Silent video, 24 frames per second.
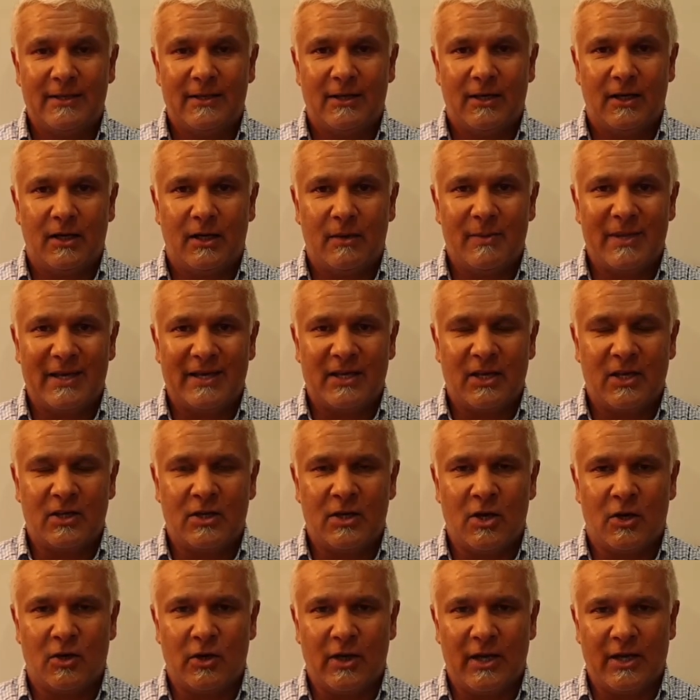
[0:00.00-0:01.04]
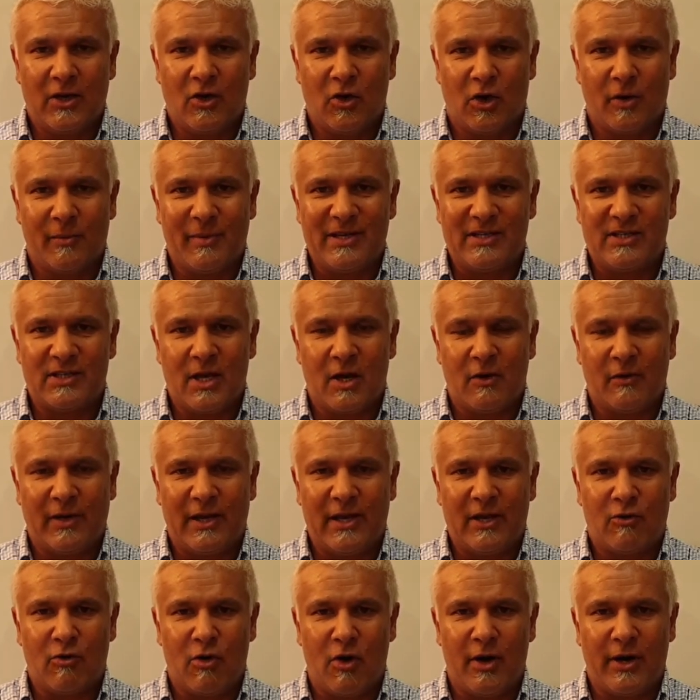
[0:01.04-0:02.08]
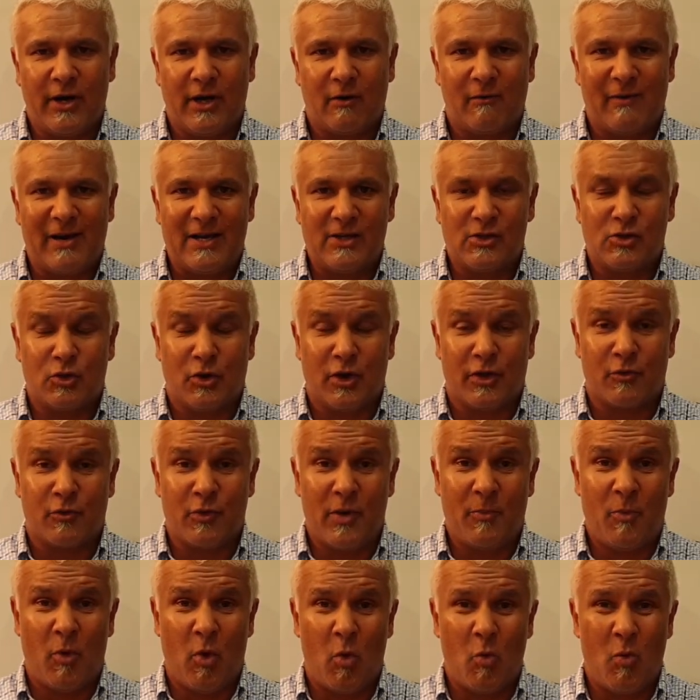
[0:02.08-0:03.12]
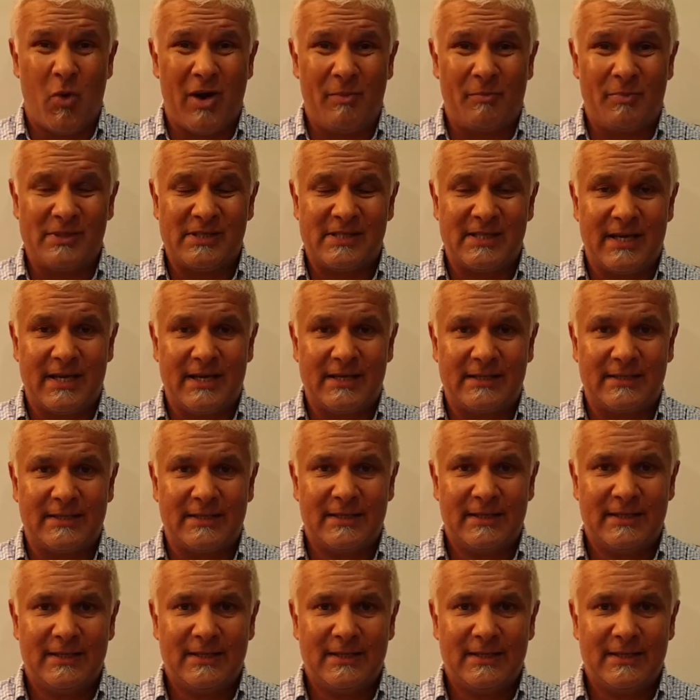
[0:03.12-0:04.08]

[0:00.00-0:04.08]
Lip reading: That economy is currently growing at around sort of 3.1%.